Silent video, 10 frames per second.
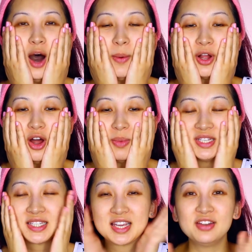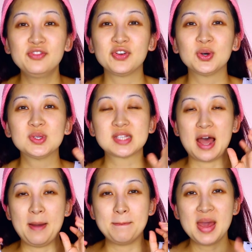Oh my God, my skin feels
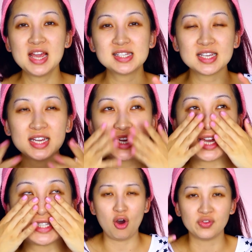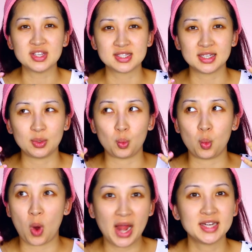amazing. It's obviously
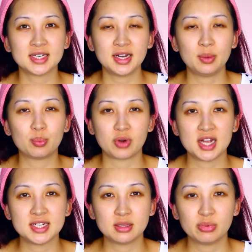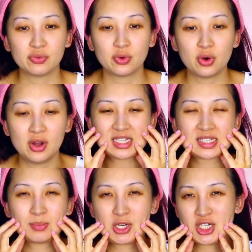whiter and brighter than before.
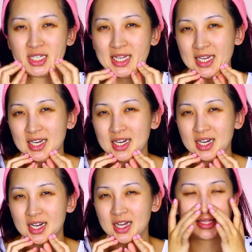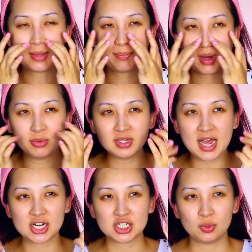It's much cleaner. The bubble
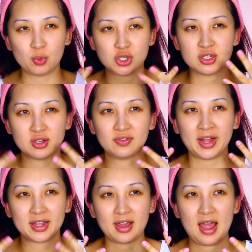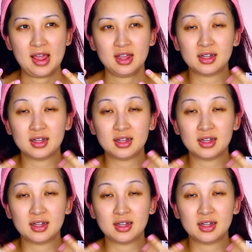actually washes off like a